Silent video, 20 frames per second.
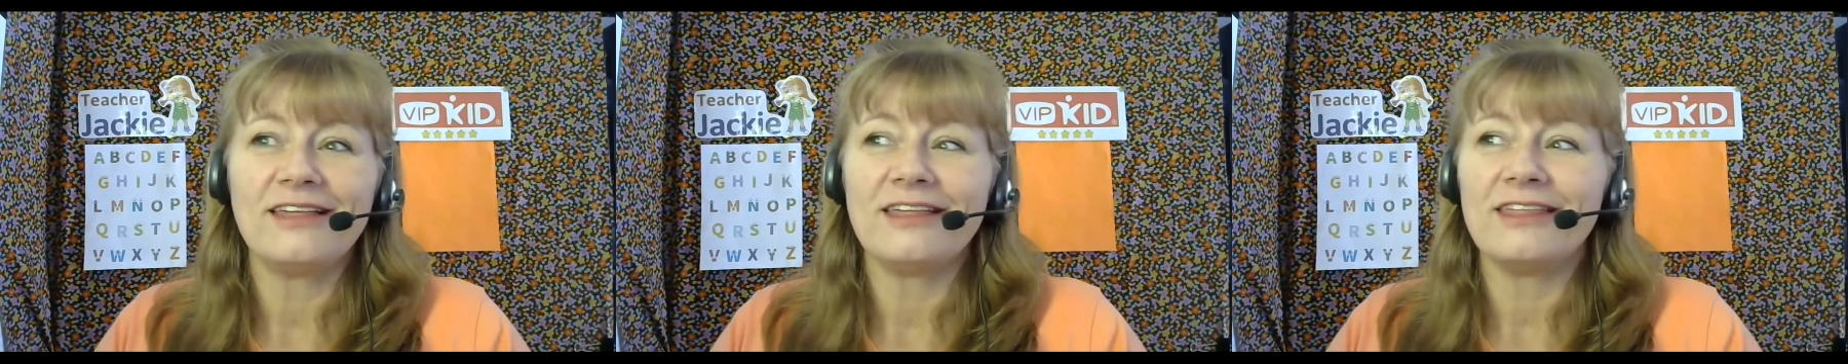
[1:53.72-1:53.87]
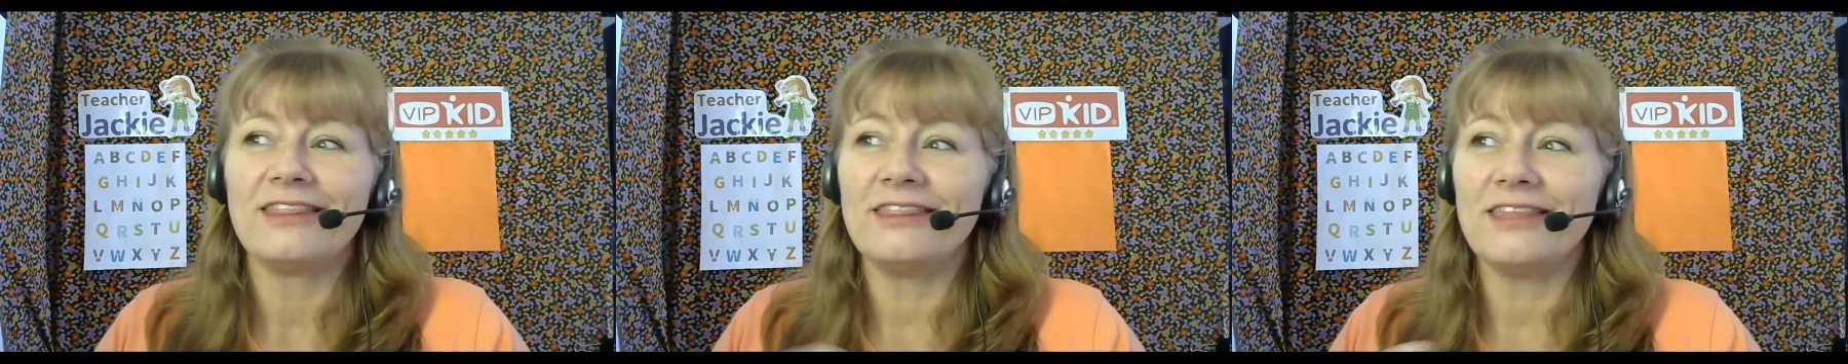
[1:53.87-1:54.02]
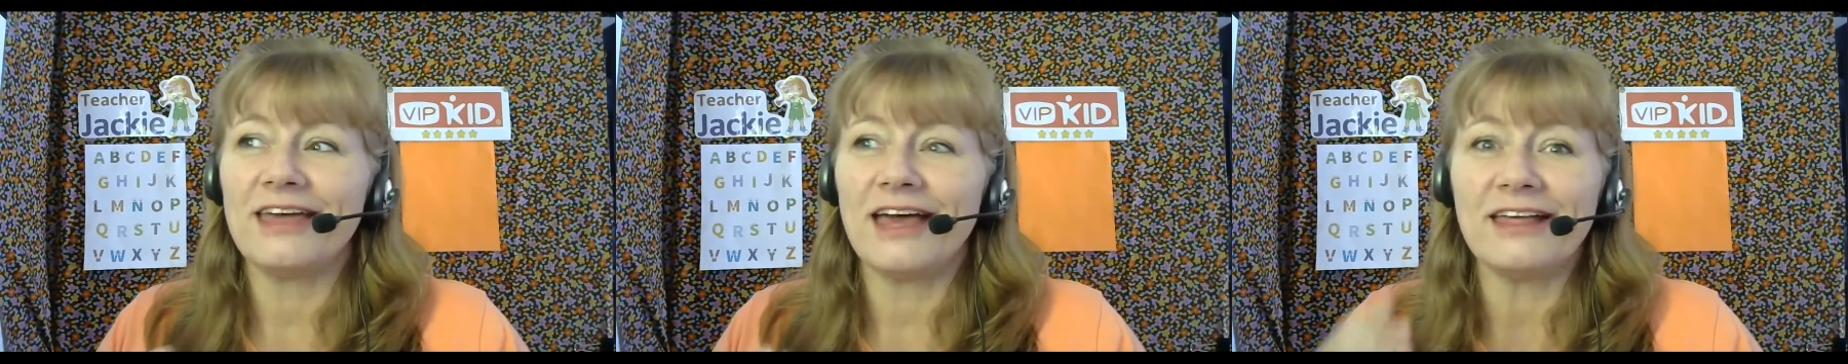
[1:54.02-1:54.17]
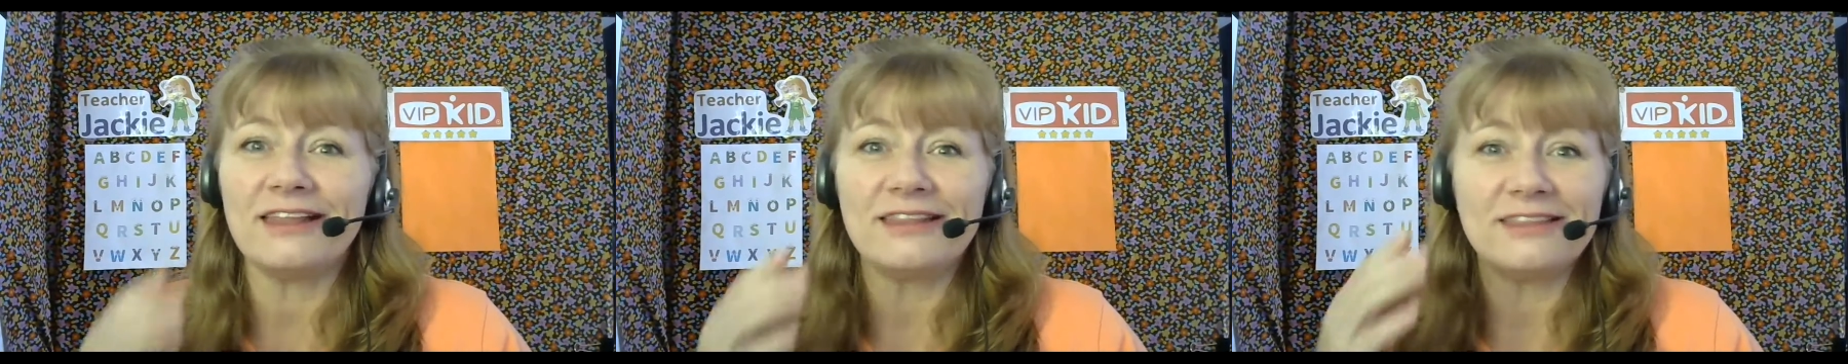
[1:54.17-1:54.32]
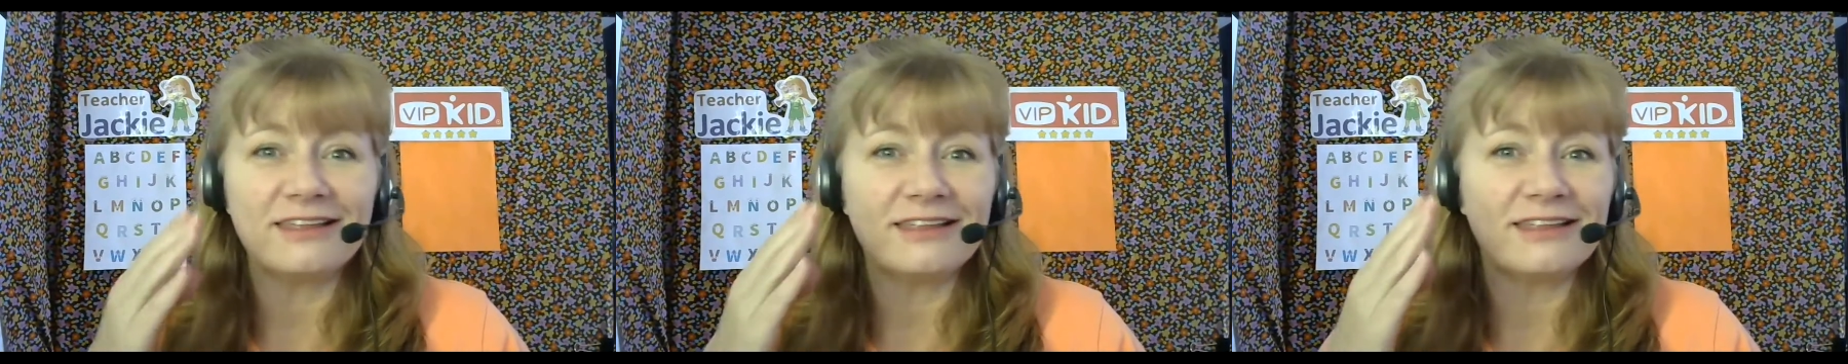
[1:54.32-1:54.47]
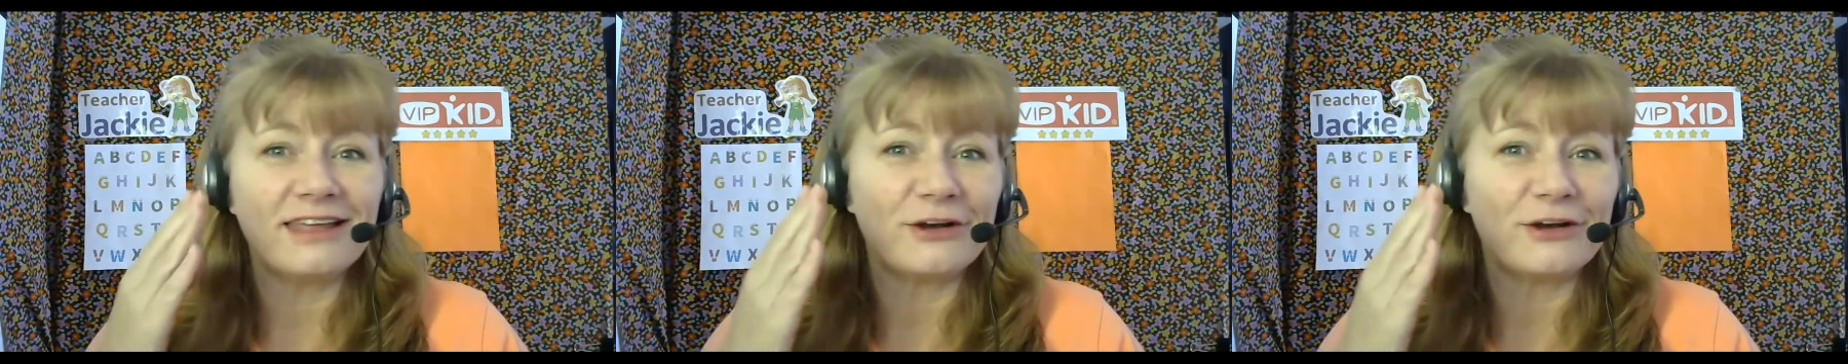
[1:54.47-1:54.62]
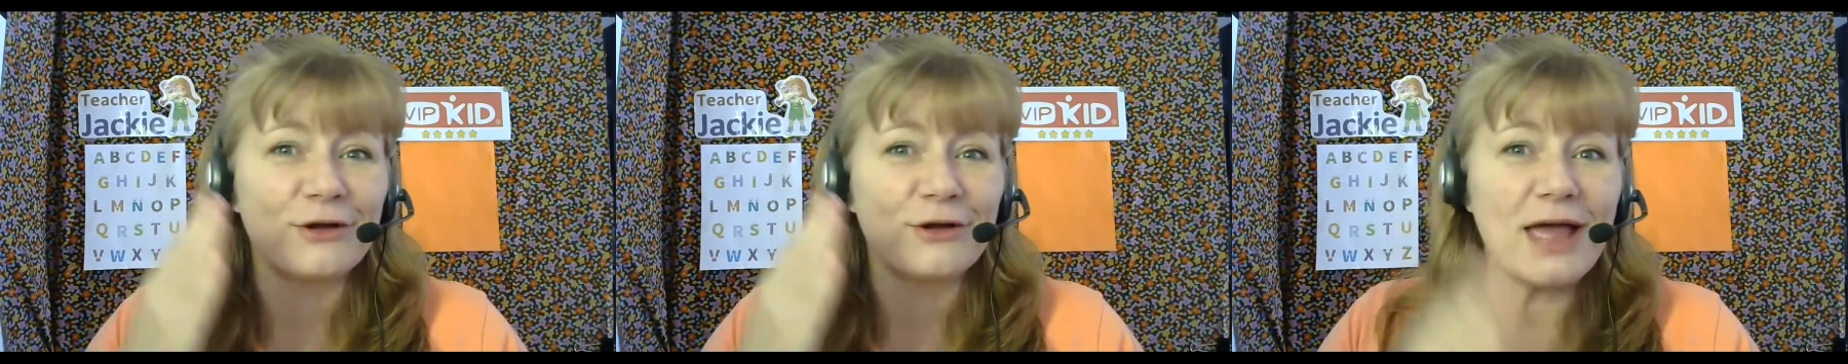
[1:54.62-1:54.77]
that the
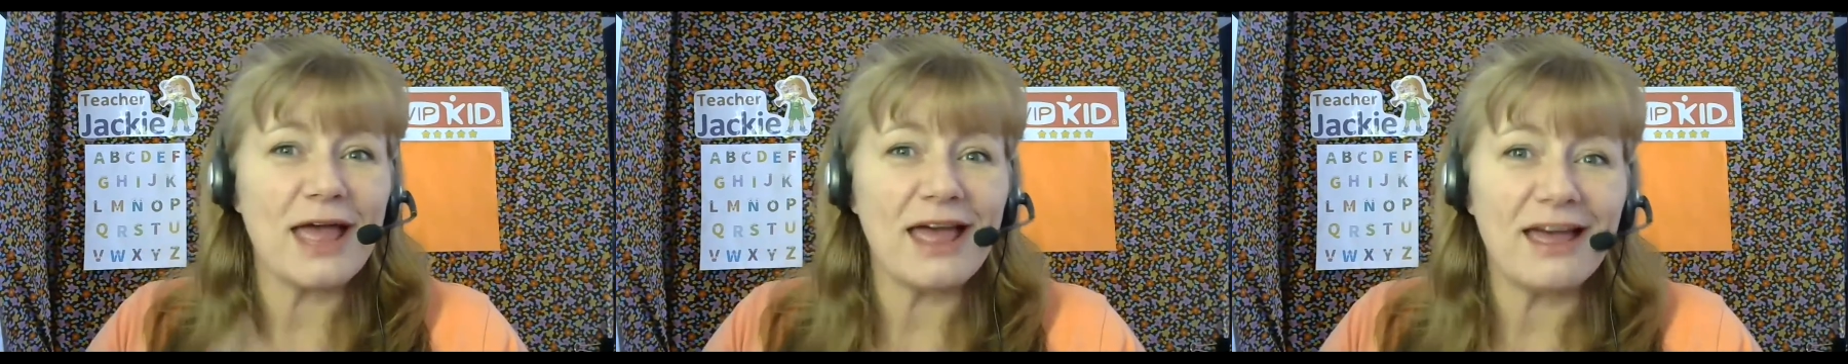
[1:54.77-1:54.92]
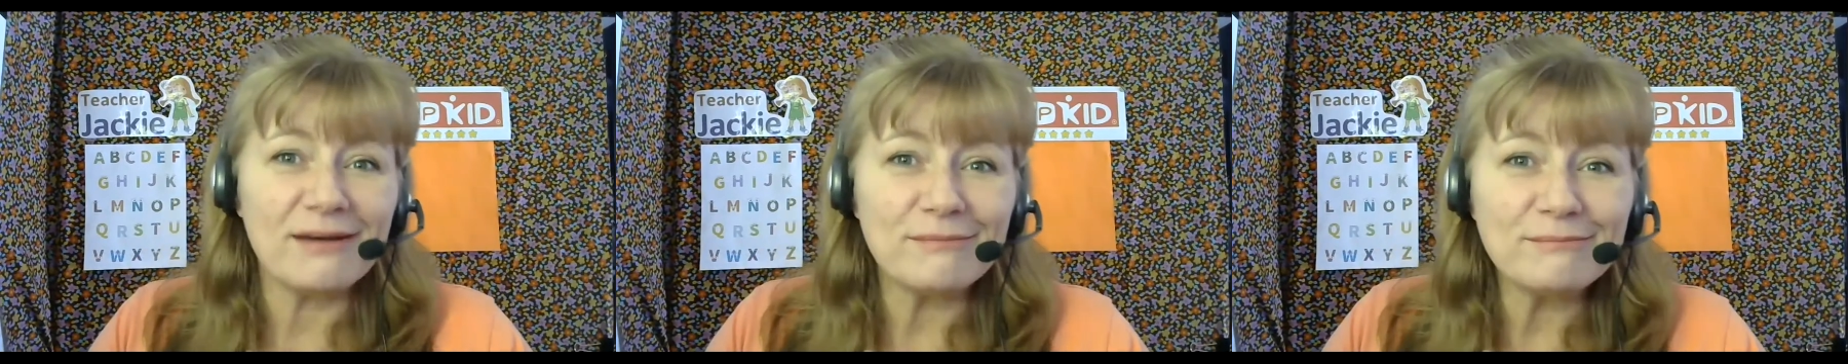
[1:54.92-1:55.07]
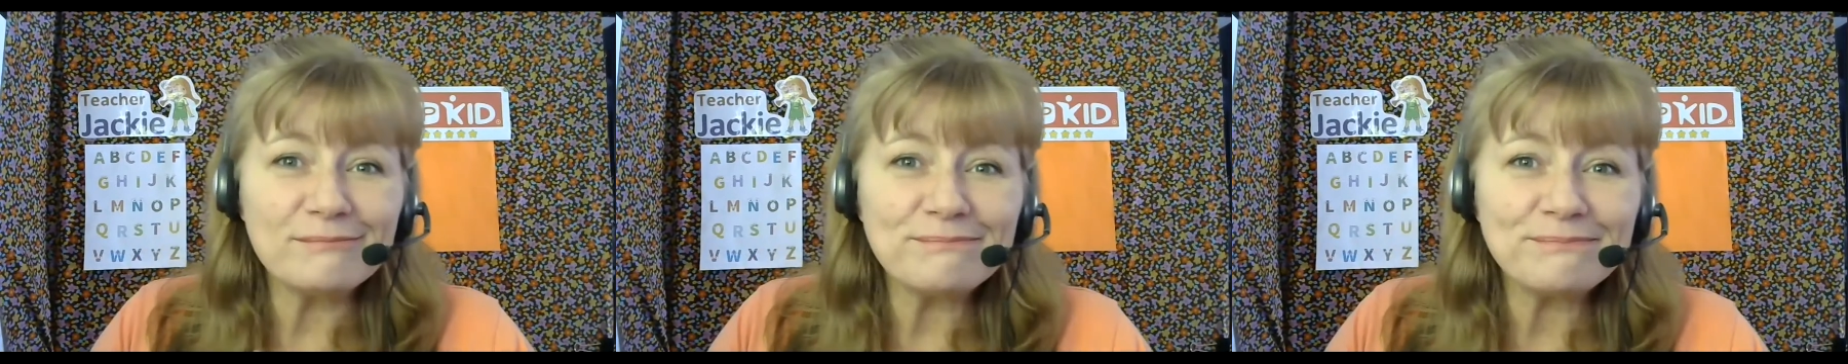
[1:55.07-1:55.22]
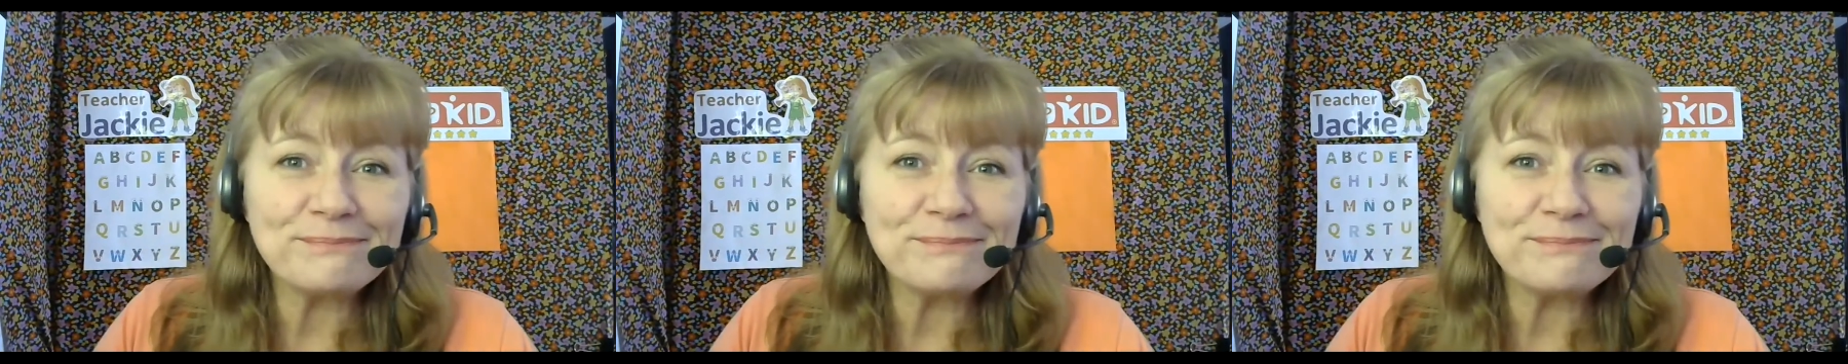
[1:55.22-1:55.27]
letter M